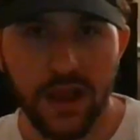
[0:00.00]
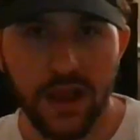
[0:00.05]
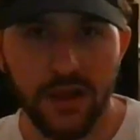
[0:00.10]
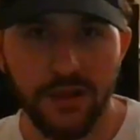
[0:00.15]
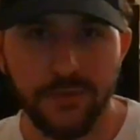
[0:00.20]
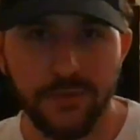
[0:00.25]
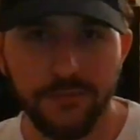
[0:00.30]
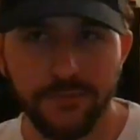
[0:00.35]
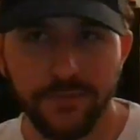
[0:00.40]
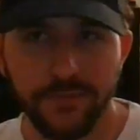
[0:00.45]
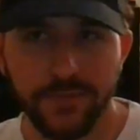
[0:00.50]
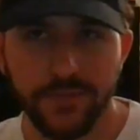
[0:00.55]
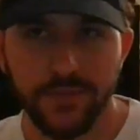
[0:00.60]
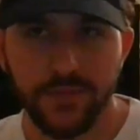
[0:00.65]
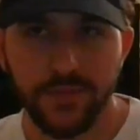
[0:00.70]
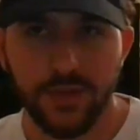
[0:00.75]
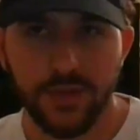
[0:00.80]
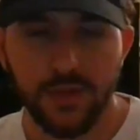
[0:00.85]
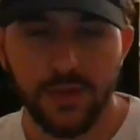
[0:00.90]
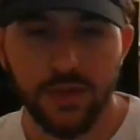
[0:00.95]
Um,
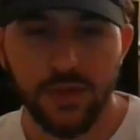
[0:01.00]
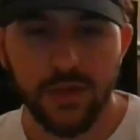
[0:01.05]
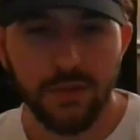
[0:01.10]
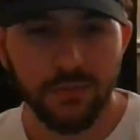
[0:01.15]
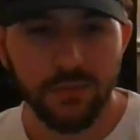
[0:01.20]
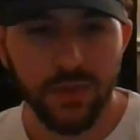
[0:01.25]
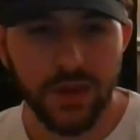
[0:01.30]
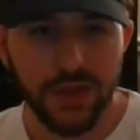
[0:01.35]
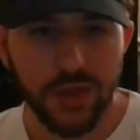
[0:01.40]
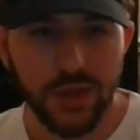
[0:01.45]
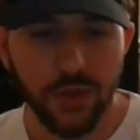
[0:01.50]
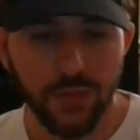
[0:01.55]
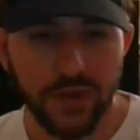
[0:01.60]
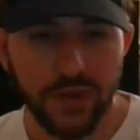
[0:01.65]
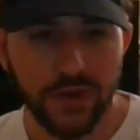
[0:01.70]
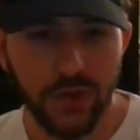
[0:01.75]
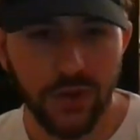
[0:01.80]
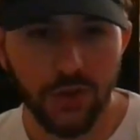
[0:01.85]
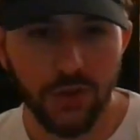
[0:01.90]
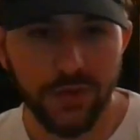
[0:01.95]
but
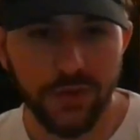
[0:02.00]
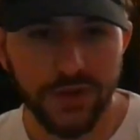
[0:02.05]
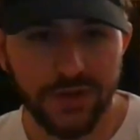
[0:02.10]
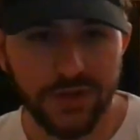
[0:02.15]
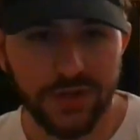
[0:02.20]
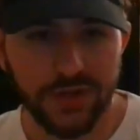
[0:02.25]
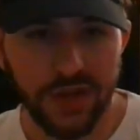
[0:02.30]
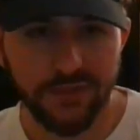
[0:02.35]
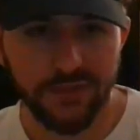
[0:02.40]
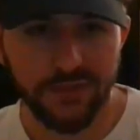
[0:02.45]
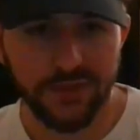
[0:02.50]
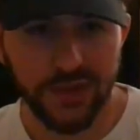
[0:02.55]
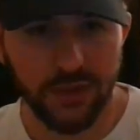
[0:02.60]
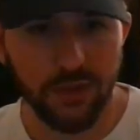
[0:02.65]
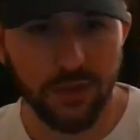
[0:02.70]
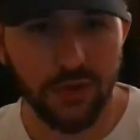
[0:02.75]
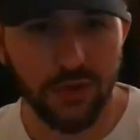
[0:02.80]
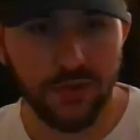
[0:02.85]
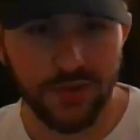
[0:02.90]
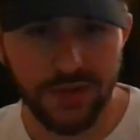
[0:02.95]
when Koba discovers
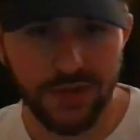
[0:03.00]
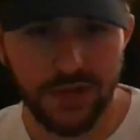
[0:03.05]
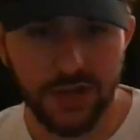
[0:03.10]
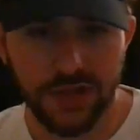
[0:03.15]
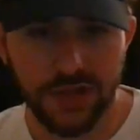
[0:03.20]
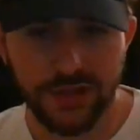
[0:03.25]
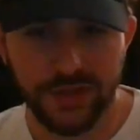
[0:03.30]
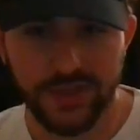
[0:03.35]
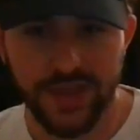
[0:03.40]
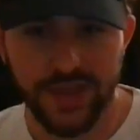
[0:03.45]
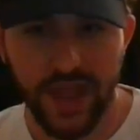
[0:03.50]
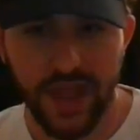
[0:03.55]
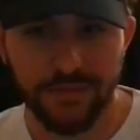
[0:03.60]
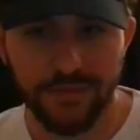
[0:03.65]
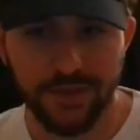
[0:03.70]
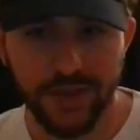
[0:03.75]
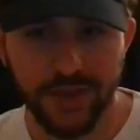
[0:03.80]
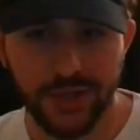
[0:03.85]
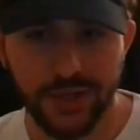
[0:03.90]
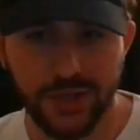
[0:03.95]
like all the guns and the
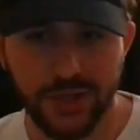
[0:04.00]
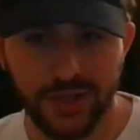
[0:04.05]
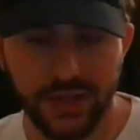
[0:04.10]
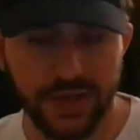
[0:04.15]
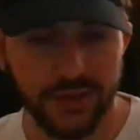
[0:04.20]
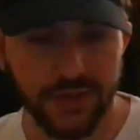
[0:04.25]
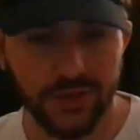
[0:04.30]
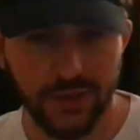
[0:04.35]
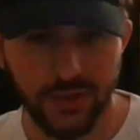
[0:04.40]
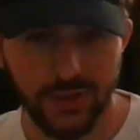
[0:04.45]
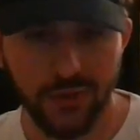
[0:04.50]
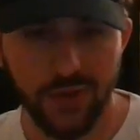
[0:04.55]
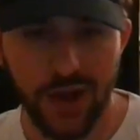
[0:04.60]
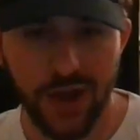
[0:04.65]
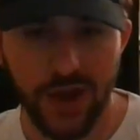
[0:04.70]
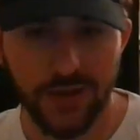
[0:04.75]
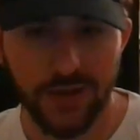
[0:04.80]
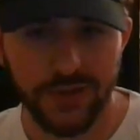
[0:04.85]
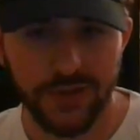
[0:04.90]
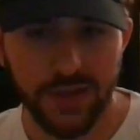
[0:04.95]
ammunition, like in the
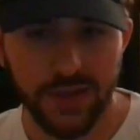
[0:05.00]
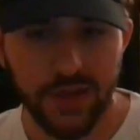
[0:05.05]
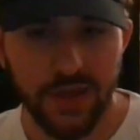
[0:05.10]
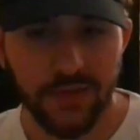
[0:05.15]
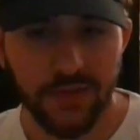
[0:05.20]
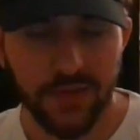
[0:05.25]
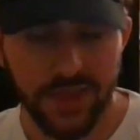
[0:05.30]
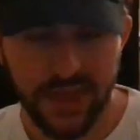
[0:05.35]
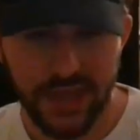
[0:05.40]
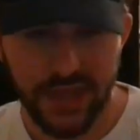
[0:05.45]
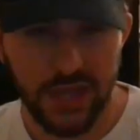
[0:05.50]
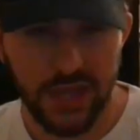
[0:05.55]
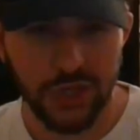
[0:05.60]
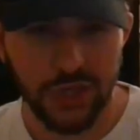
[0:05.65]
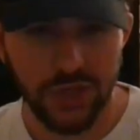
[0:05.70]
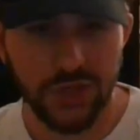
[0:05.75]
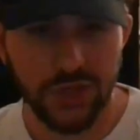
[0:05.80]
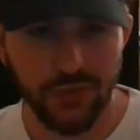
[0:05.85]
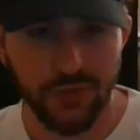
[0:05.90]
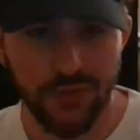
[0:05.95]
storehouse, like he
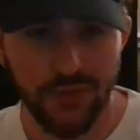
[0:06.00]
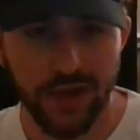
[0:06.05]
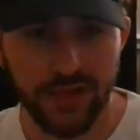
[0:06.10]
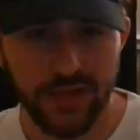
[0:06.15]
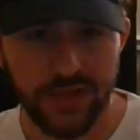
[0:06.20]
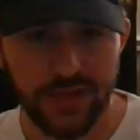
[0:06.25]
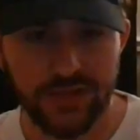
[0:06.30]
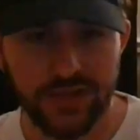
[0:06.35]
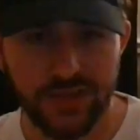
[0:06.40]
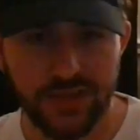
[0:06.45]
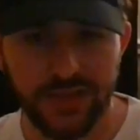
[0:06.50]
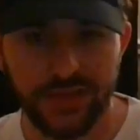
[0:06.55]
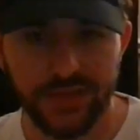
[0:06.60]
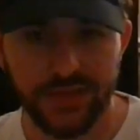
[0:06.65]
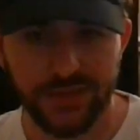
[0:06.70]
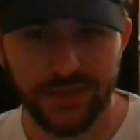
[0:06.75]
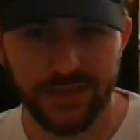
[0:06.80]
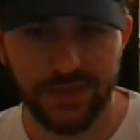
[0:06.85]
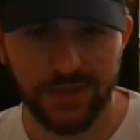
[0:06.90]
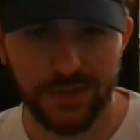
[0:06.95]
should have directly said
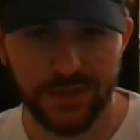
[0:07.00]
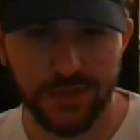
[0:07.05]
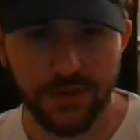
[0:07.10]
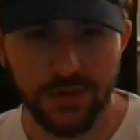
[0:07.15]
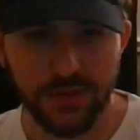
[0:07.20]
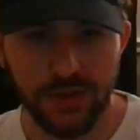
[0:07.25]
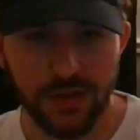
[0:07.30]
that to Caesar.